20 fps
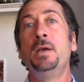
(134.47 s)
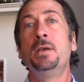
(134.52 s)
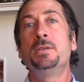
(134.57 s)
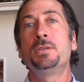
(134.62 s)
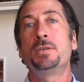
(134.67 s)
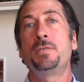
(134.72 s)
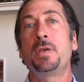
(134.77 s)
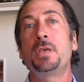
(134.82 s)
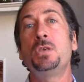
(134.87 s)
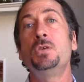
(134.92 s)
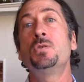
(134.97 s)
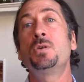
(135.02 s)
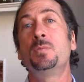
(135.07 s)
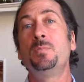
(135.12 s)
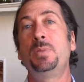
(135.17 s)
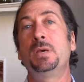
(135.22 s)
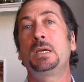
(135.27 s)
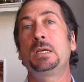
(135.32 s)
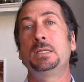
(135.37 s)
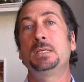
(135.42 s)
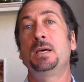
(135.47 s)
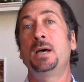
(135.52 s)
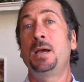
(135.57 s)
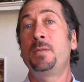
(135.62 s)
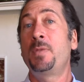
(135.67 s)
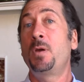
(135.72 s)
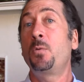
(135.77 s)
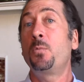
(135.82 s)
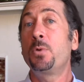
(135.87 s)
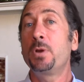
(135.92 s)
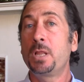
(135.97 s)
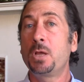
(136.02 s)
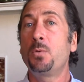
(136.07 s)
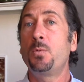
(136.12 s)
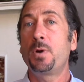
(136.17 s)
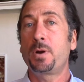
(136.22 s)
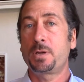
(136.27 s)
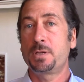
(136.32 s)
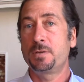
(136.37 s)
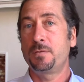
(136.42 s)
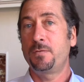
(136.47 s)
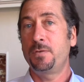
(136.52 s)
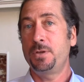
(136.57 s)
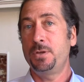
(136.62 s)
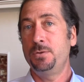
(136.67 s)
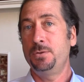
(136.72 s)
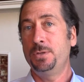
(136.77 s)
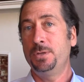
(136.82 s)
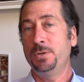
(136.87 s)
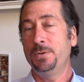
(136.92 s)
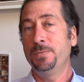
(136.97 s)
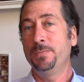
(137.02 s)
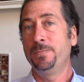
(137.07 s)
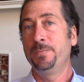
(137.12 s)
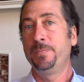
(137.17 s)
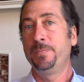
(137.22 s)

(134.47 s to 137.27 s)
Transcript: so that you can pick a time that really works for you too.